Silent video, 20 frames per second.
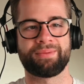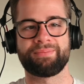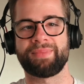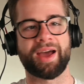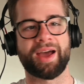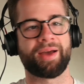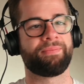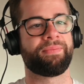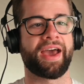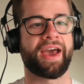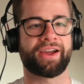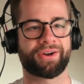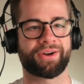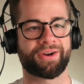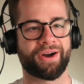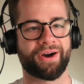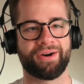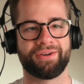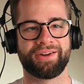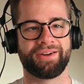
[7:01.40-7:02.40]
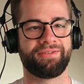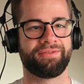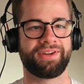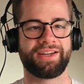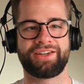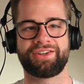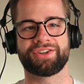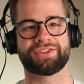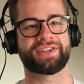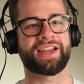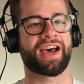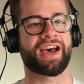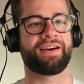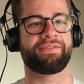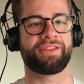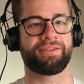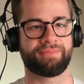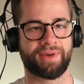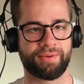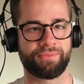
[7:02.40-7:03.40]
my background, and it doesn't
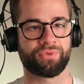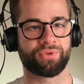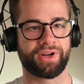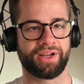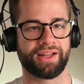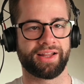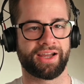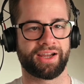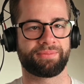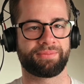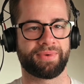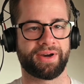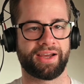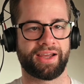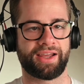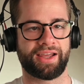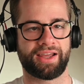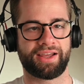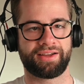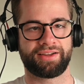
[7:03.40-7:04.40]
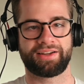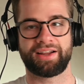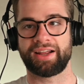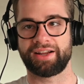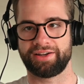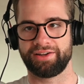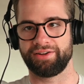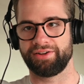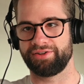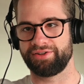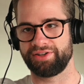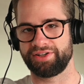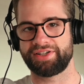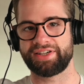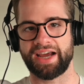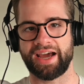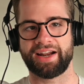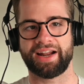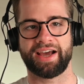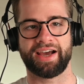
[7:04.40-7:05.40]
have the memory like the
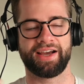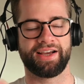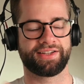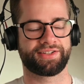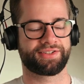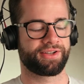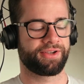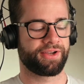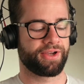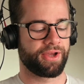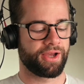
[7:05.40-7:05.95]
chat has.